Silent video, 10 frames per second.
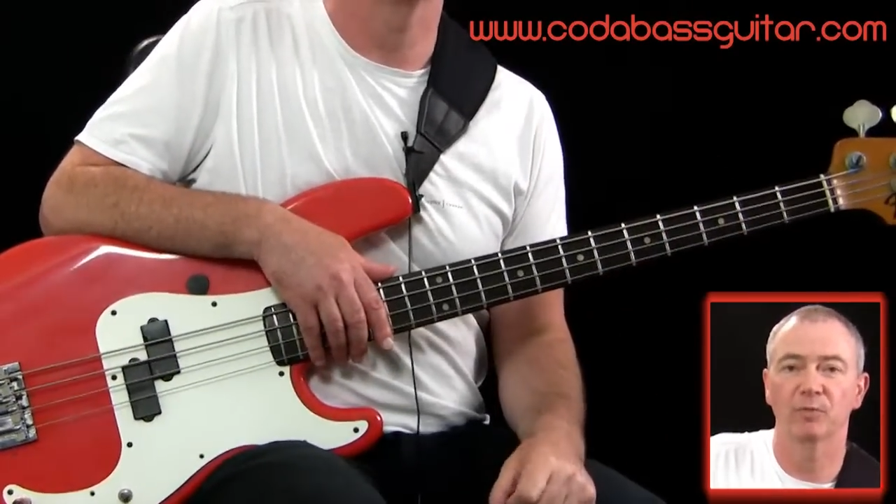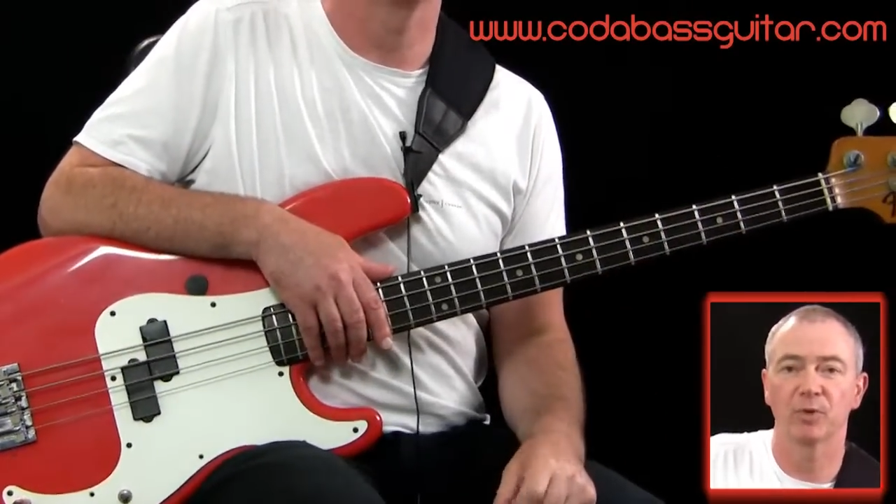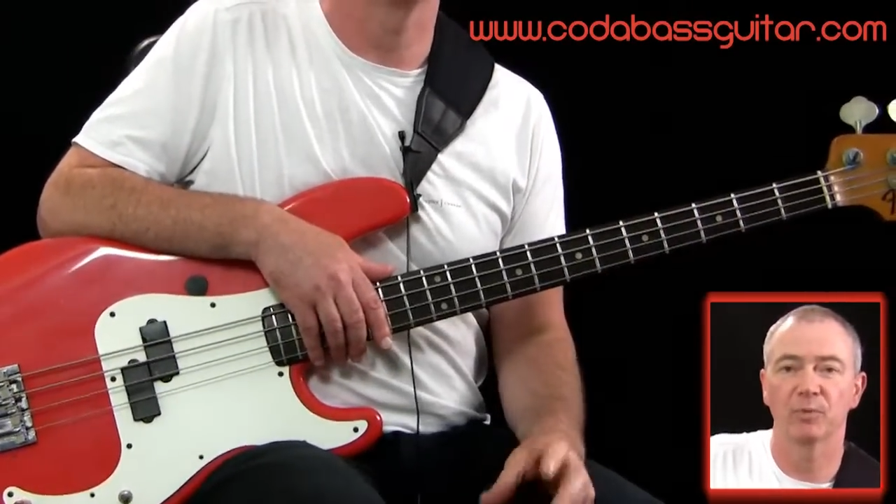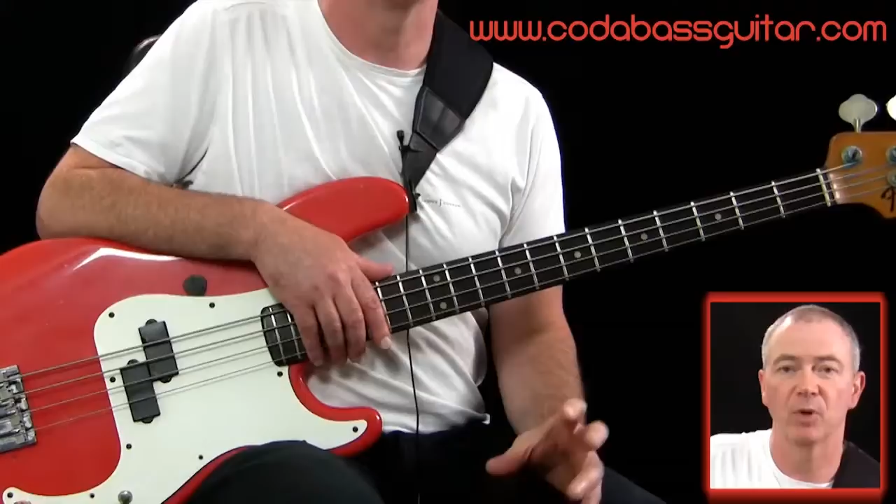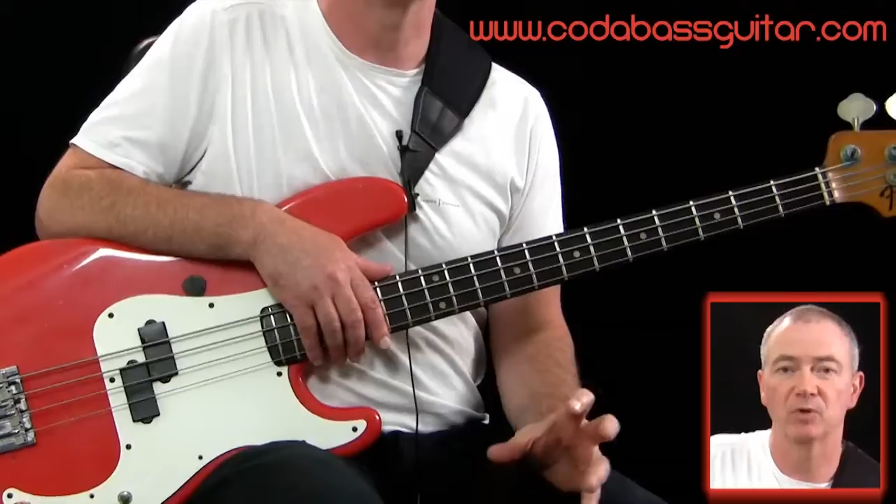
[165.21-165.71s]

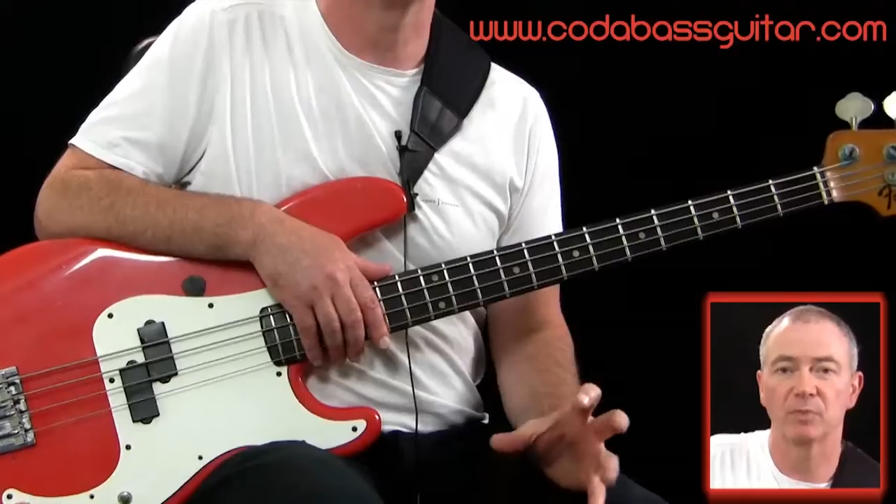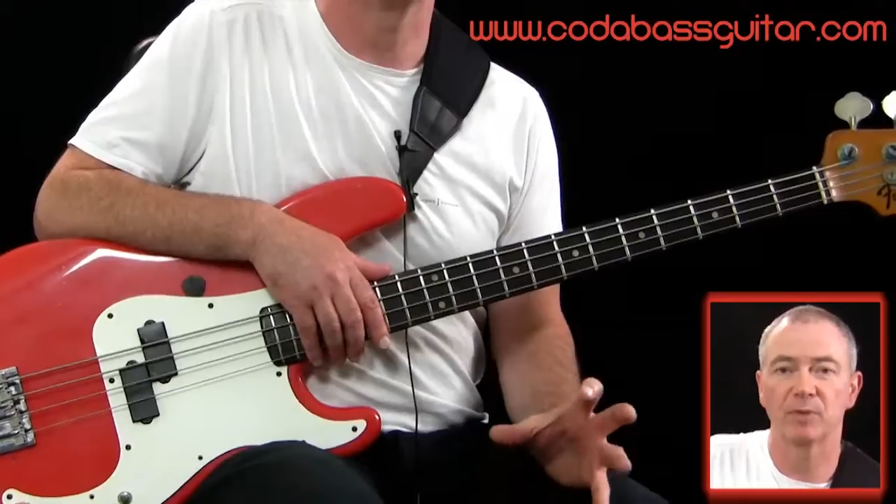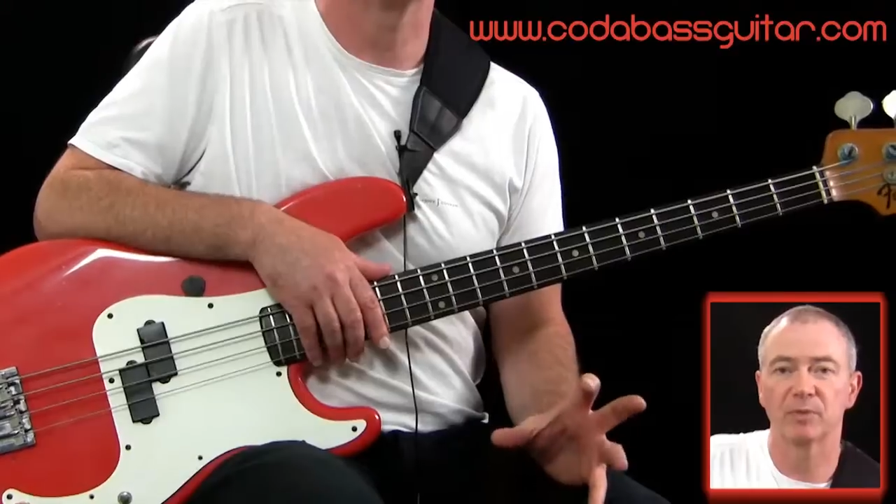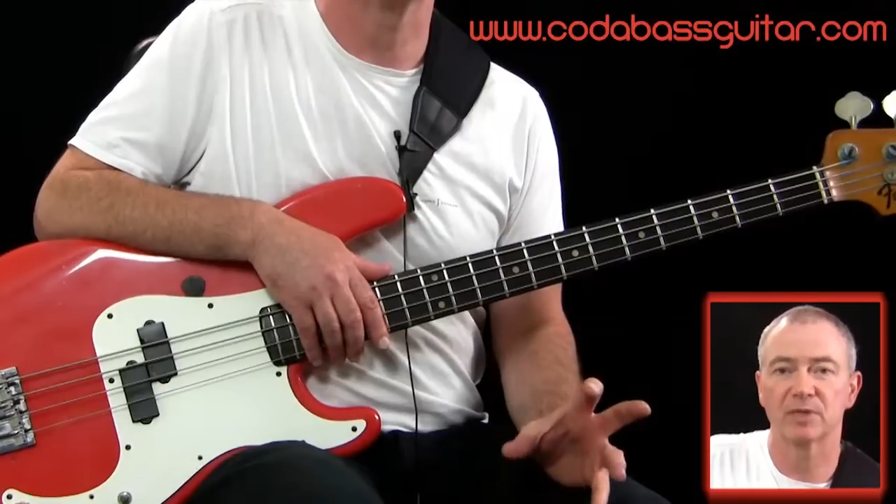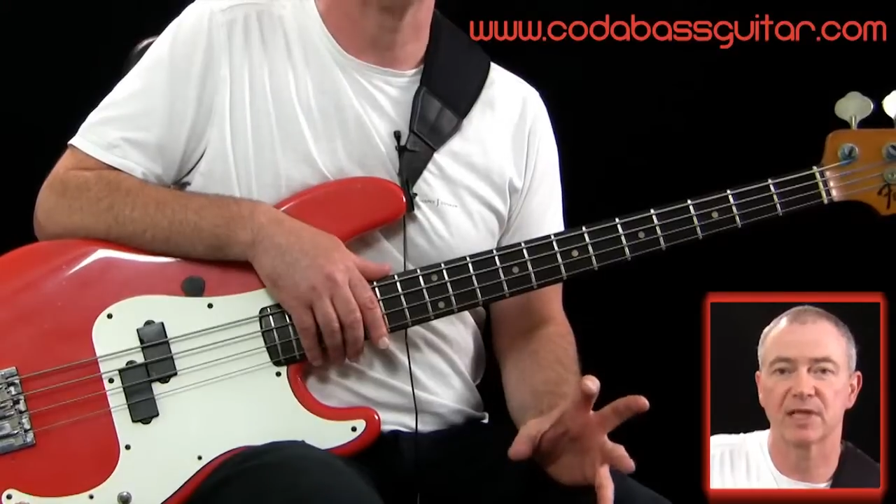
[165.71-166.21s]
but most
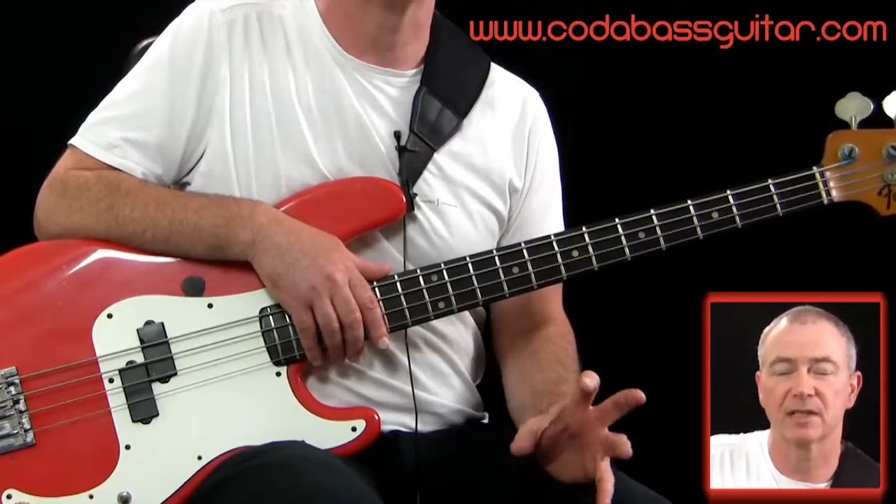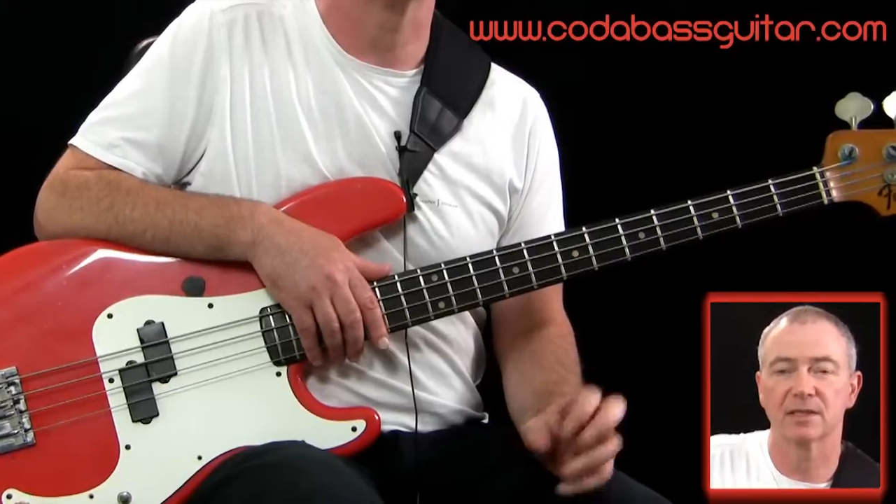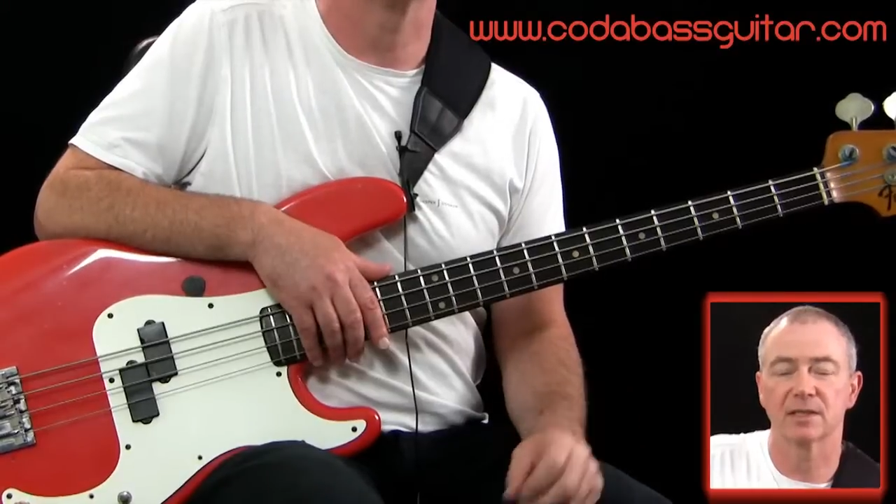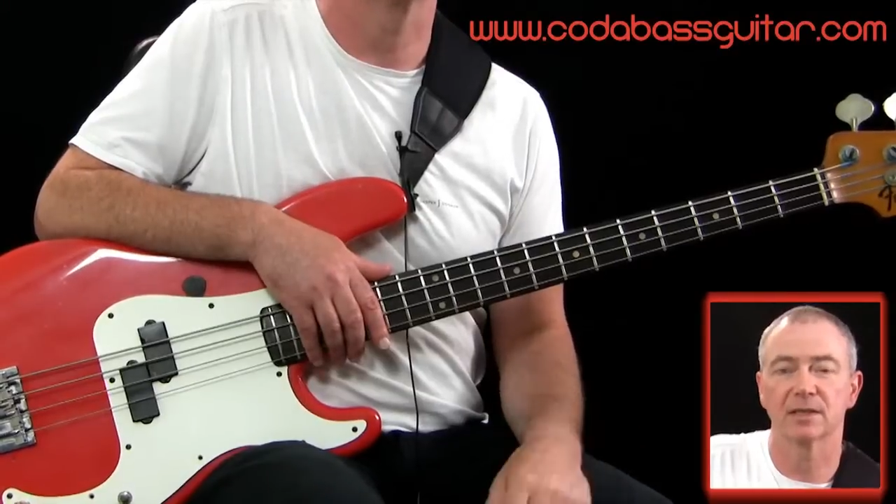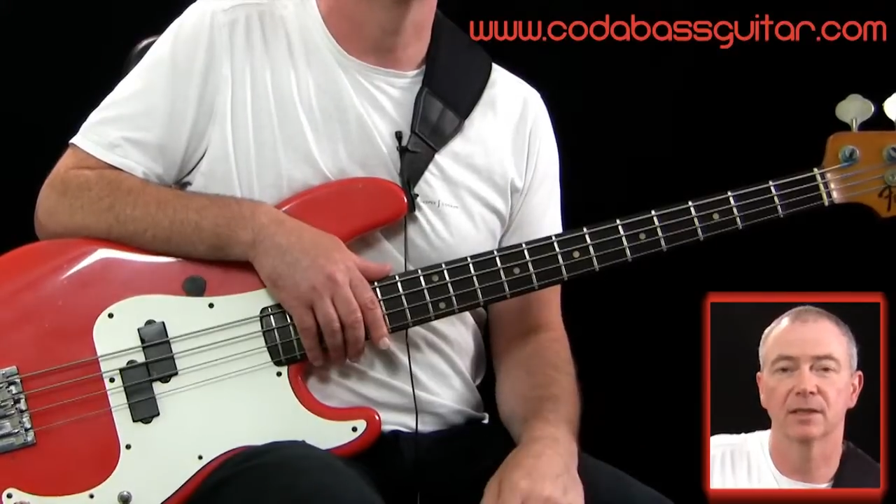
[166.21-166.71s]
people tend
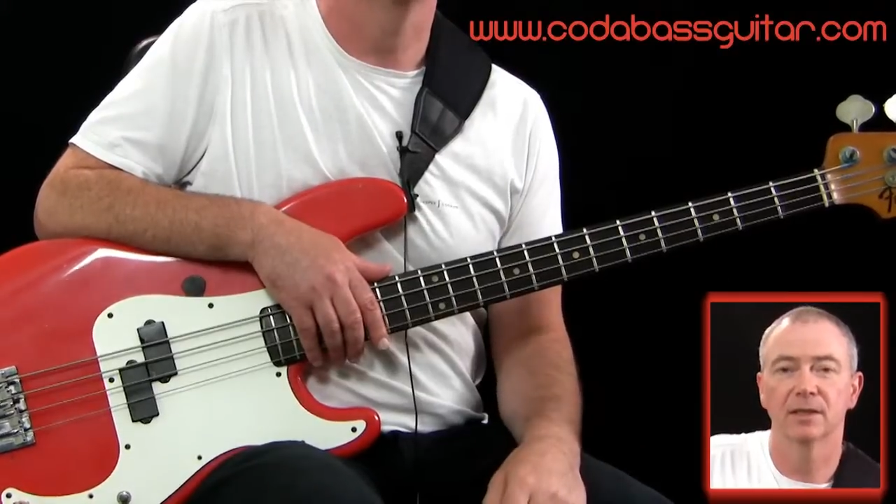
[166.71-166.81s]
to